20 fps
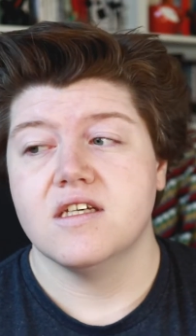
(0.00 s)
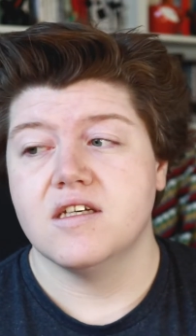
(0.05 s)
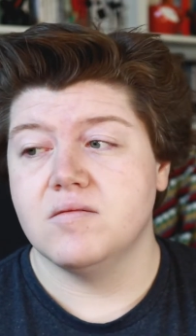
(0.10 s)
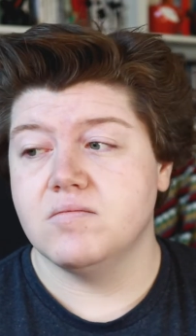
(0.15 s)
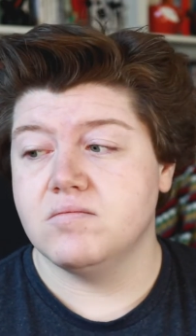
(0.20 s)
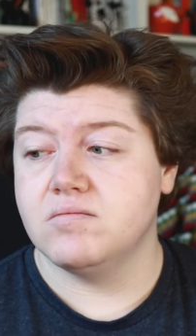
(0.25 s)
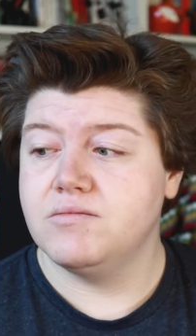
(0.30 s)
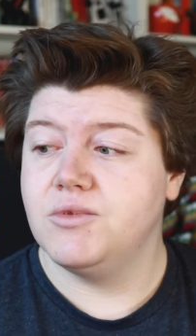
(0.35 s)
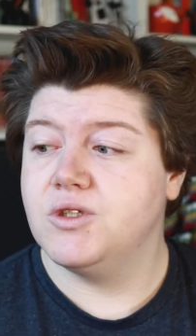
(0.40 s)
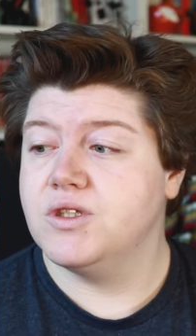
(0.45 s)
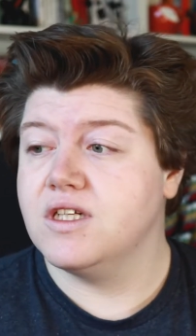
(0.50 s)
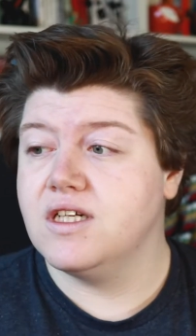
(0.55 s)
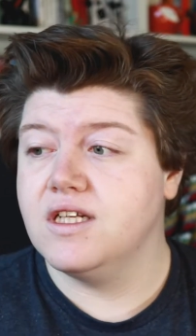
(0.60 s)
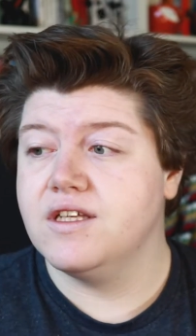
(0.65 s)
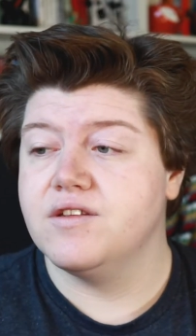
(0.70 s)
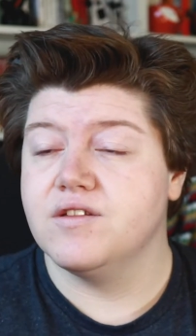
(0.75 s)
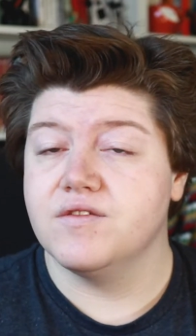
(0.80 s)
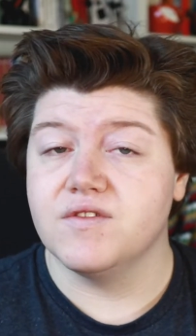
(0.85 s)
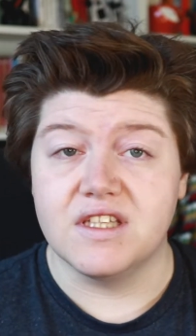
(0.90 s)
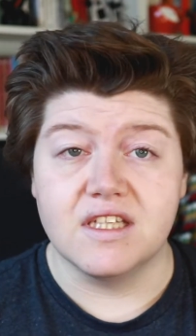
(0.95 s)

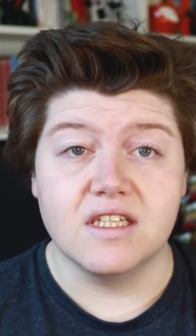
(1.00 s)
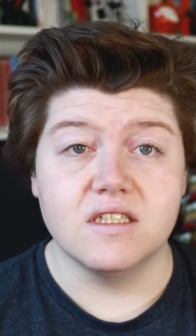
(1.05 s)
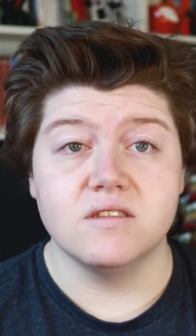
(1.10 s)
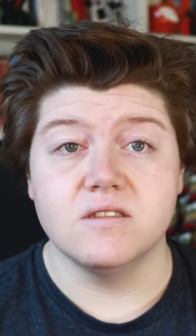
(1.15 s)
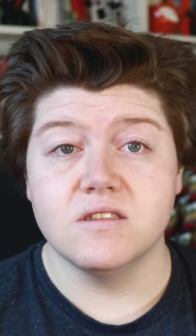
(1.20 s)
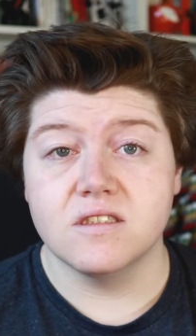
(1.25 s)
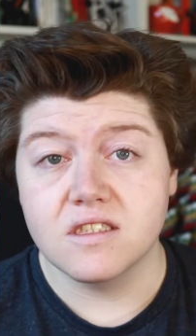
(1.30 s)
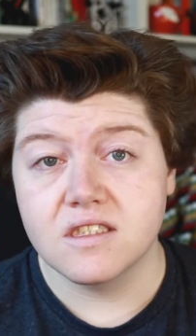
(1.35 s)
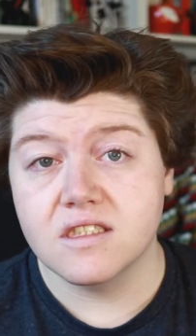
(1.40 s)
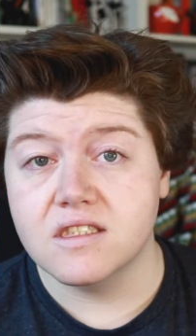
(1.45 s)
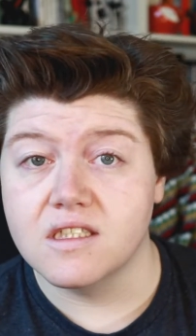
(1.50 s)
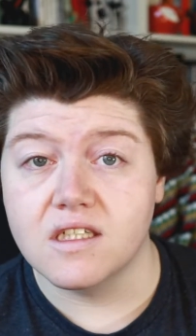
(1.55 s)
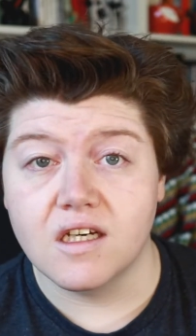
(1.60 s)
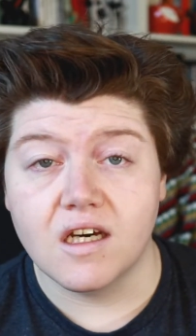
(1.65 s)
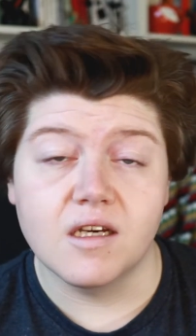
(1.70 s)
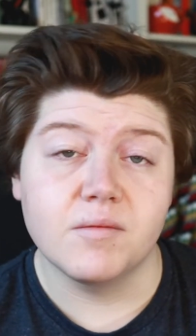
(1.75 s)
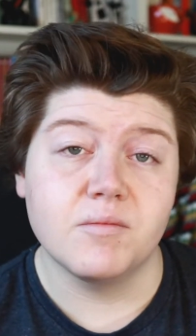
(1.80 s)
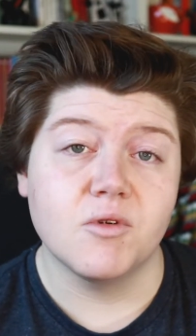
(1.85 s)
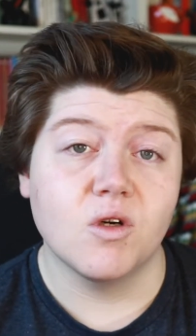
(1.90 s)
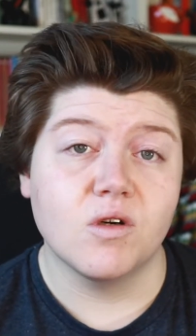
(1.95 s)
monolith of guilt that
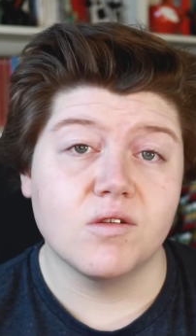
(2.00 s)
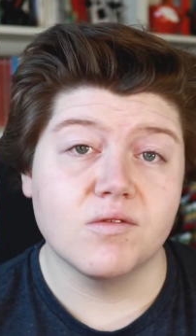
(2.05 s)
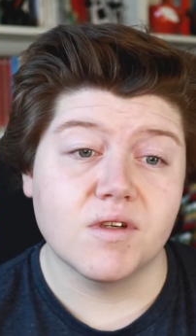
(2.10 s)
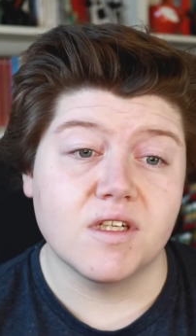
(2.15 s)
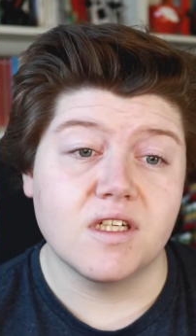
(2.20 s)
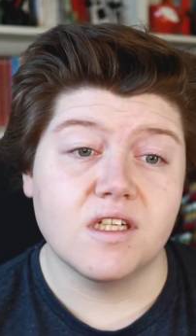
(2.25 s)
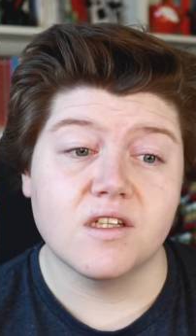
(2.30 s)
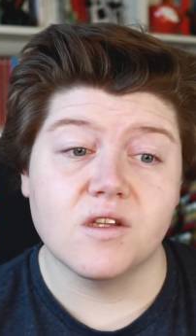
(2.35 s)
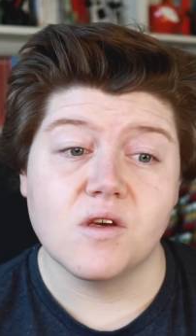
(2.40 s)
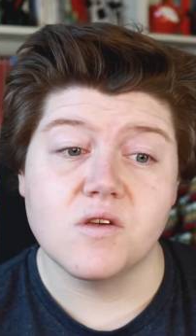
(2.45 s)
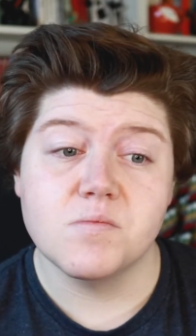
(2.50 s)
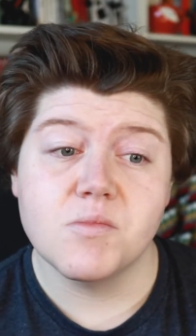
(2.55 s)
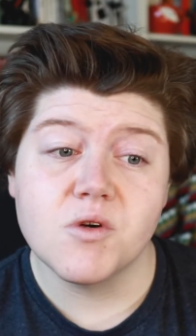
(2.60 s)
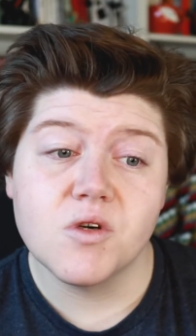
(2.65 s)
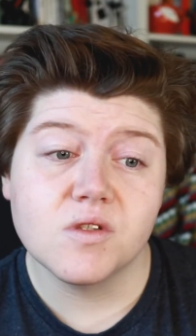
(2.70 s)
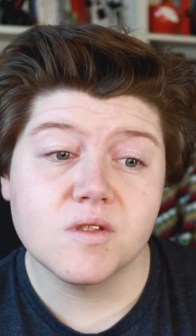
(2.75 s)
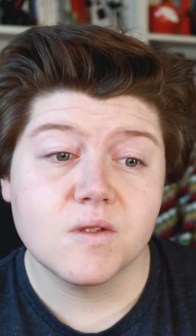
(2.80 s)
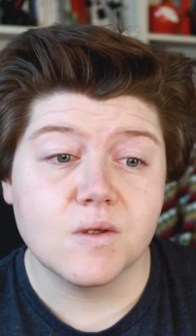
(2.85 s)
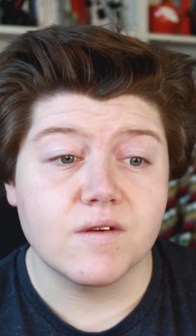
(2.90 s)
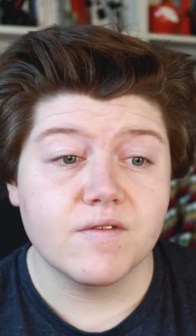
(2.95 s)
I'm not reading those
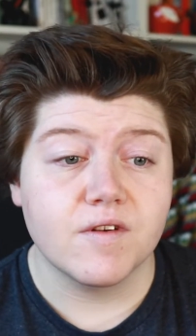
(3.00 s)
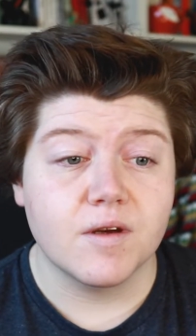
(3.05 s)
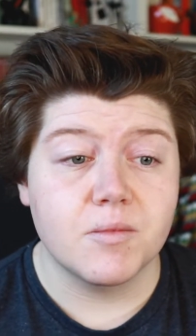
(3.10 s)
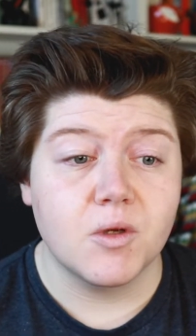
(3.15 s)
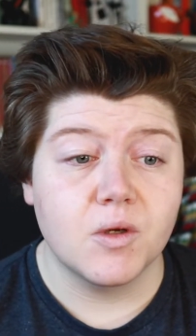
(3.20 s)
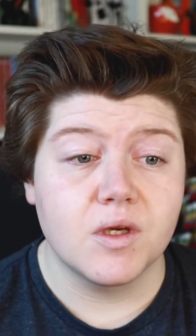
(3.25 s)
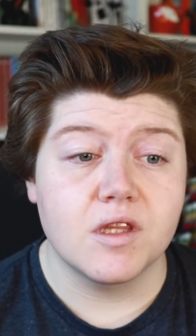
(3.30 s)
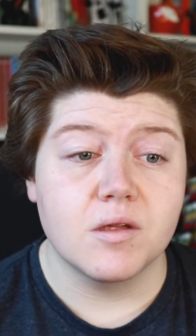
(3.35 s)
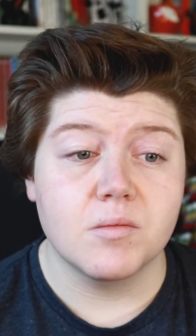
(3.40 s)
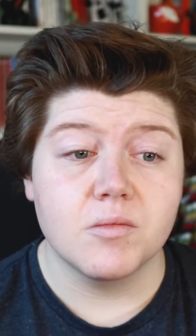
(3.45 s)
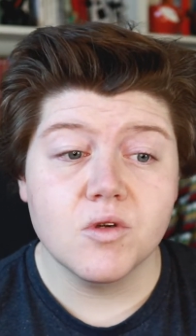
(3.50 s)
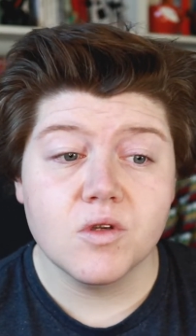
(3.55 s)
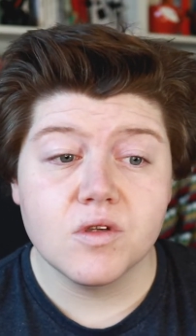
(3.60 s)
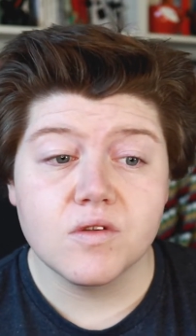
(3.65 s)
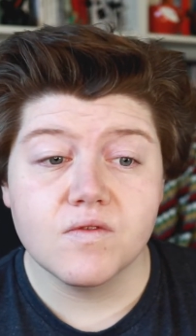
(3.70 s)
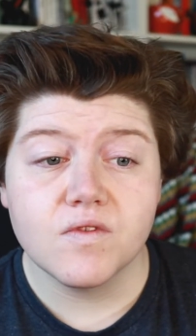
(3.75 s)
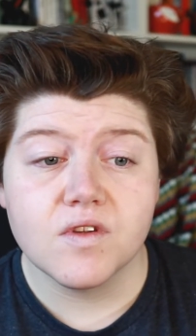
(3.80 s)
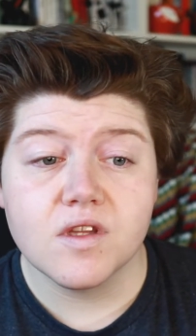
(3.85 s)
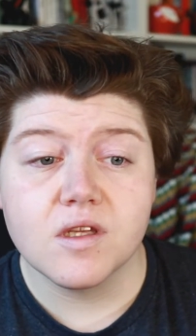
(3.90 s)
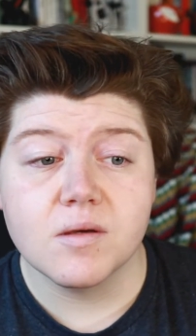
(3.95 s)
books, or if I'm not in the
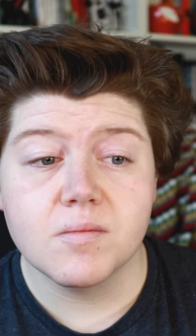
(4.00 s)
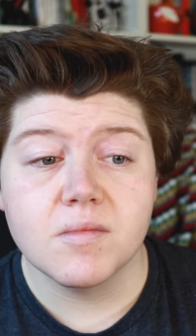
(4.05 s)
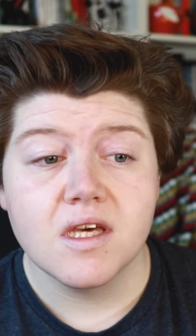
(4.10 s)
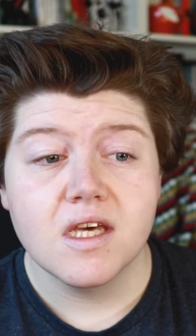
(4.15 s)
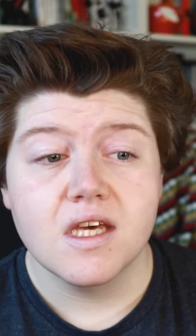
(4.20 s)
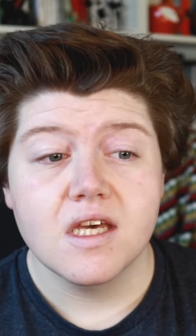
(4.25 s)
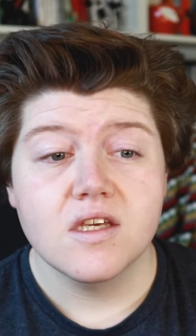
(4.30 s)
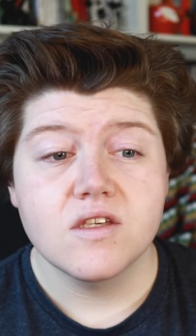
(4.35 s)
mood for them.